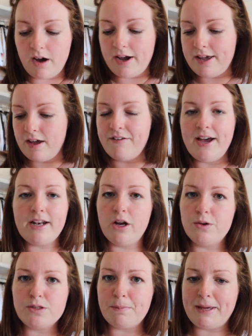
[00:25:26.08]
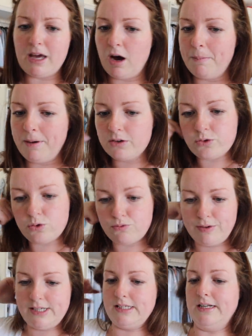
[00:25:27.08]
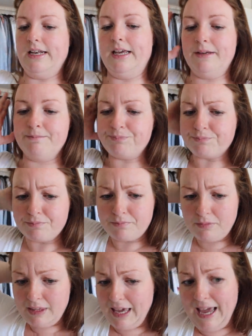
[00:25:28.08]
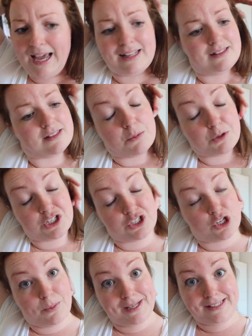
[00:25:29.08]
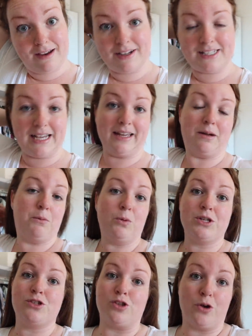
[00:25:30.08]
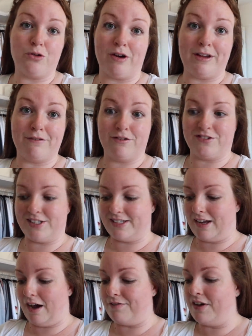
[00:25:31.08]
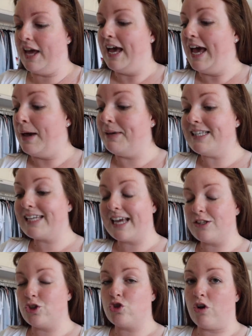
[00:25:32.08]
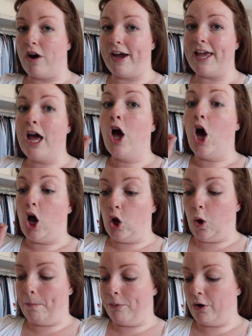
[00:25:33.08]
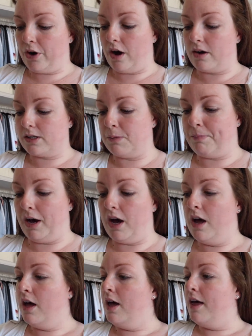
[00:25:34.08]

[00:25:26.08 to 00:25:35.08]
I have had loads of PR parcels recently and um, which is so exciting and I'm always so grateful for stuff it means I get to try a lot of products but